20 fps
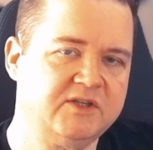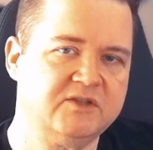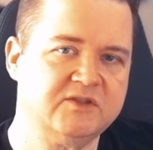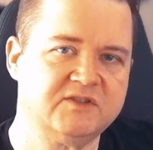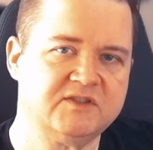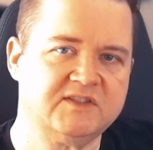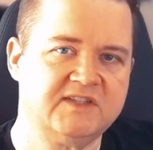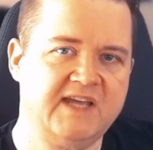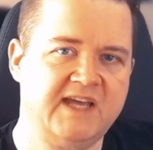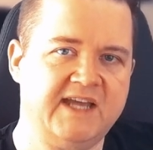in
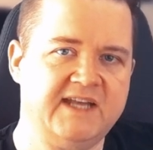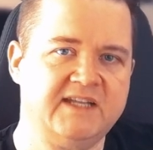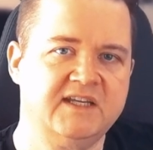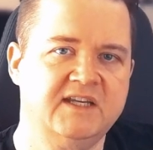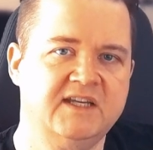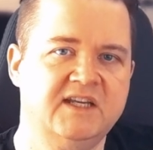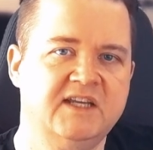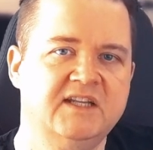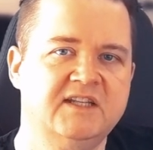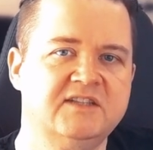good stead
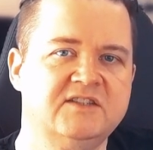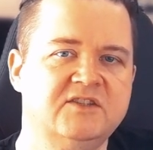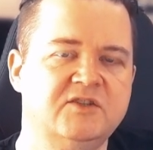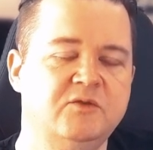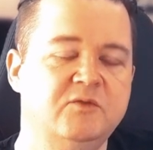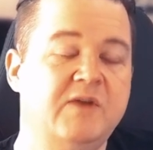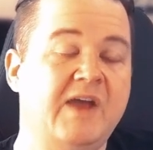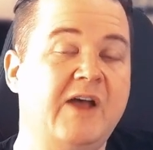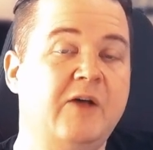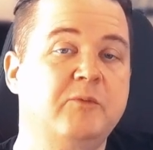
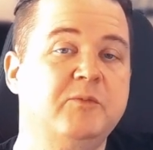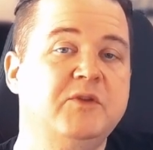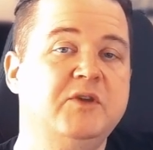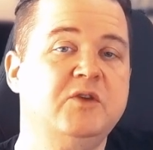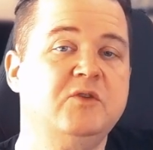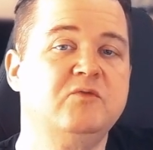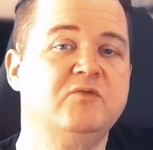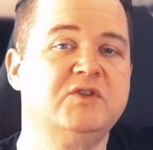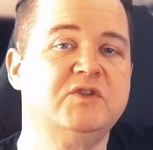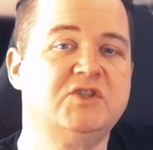to help
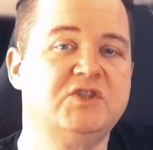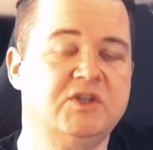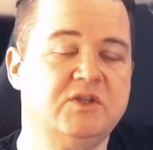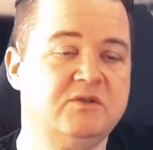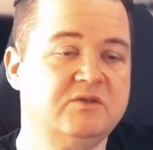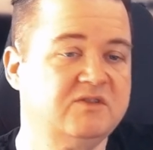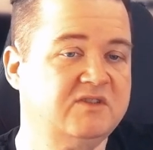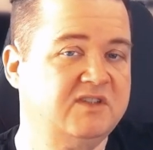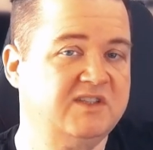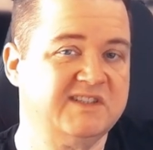you
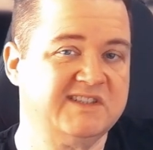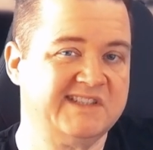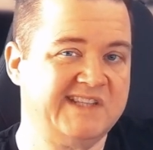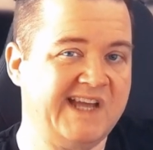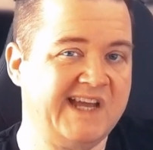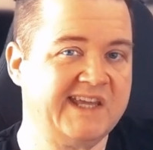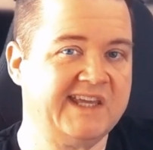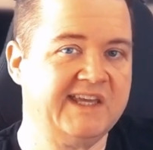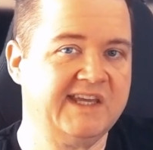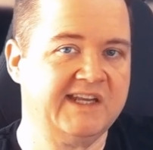reduce your
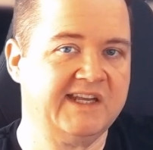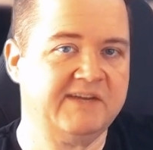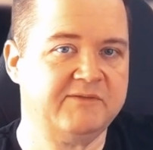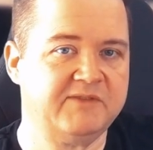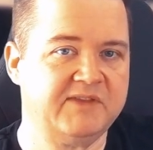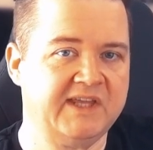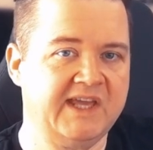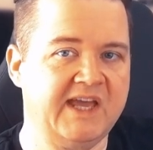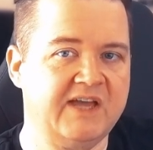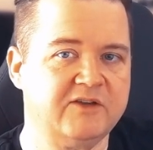snacking and
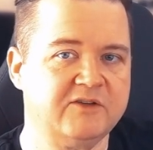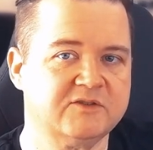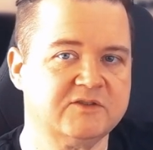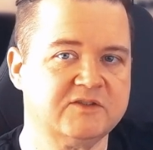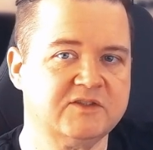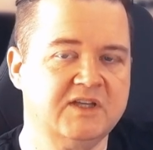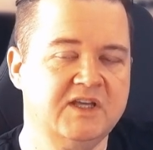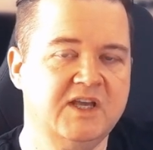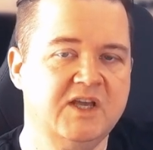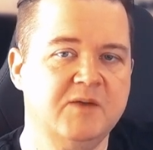everything
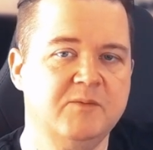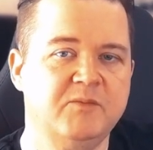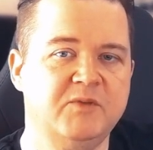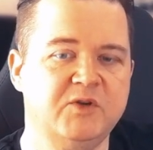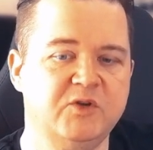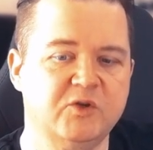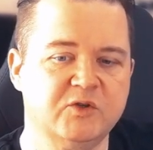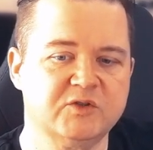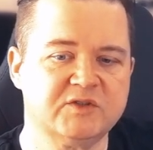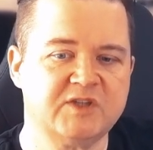else,
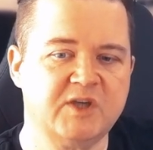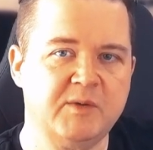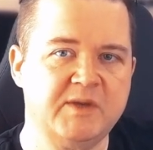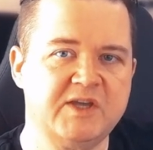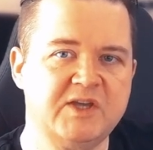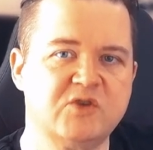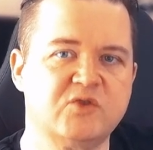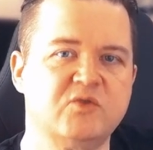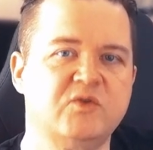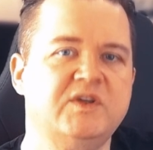but also
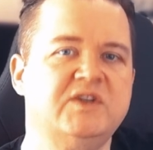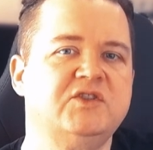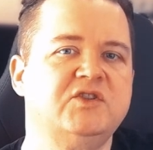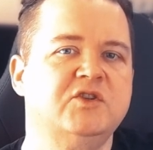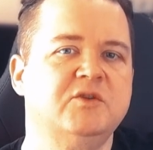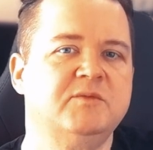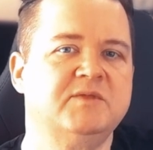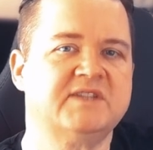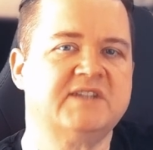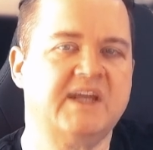
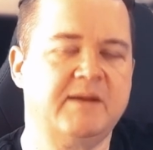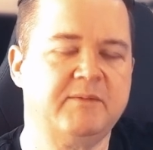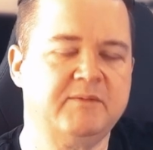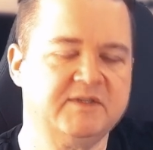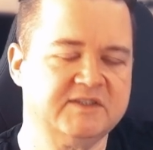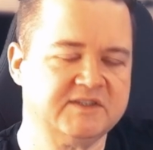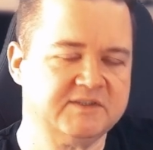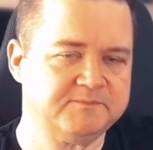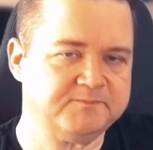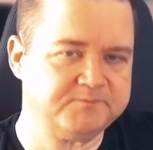increase your
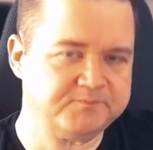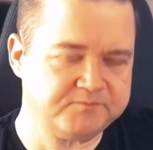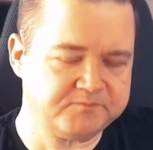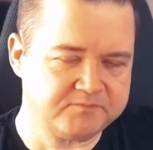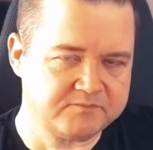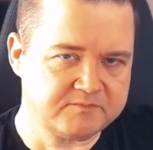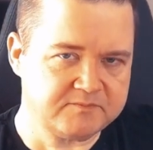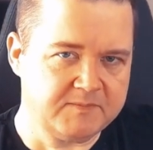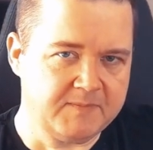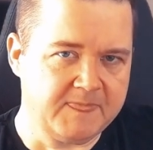metabolism
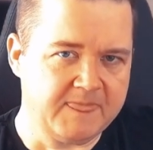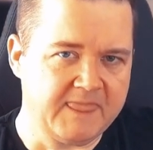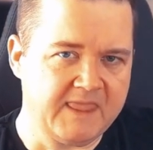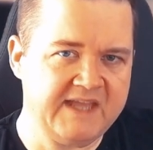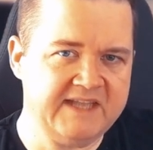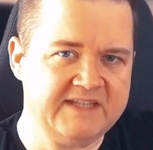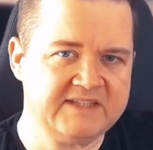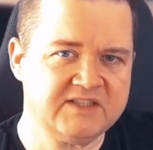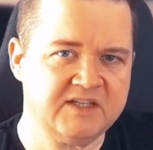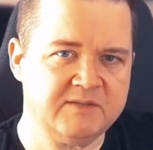
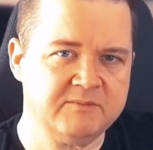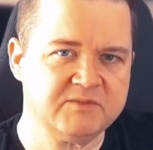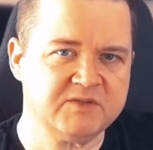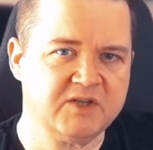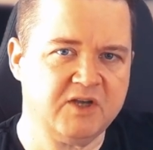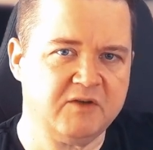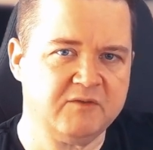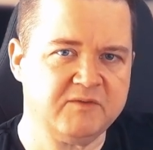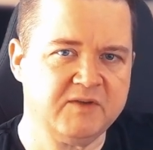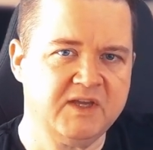in
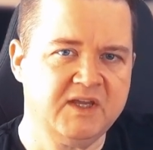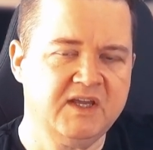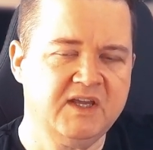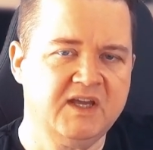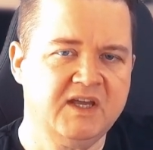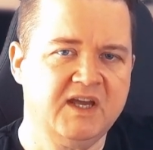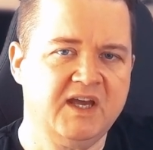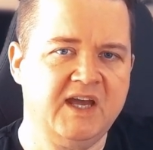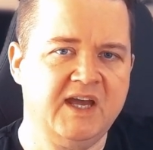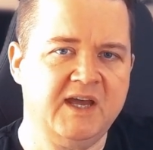terms of
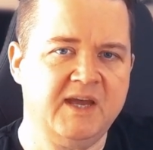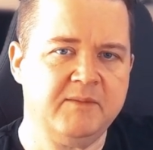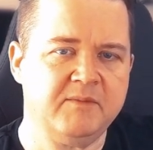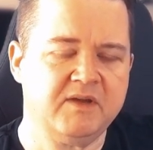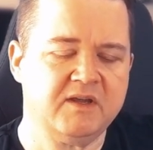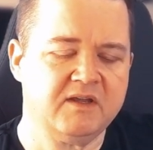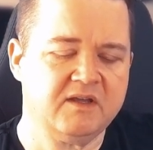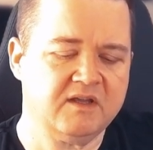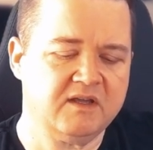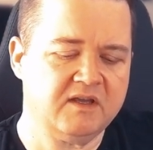
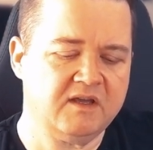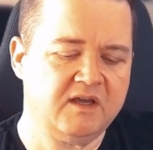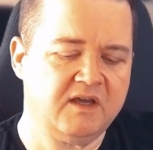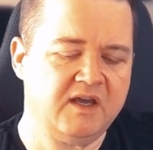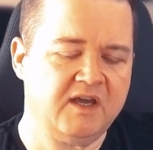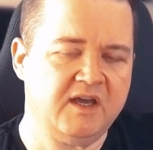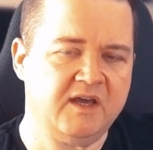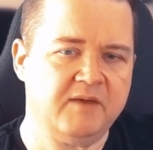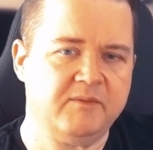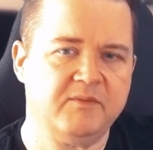um,
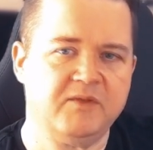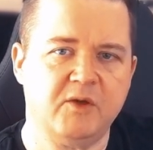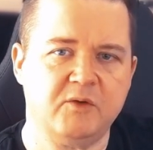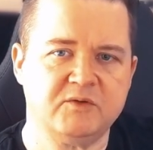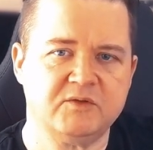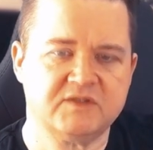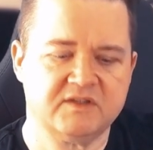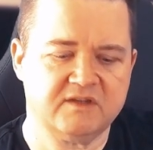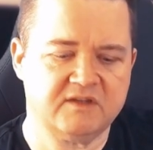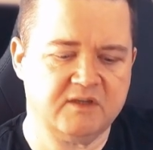um,
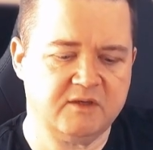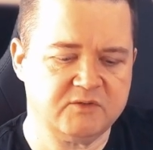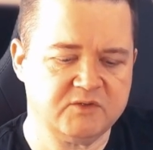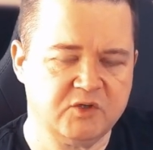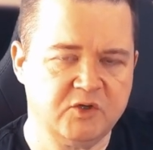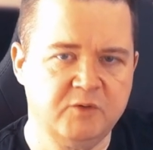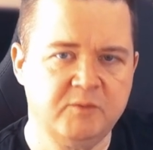those those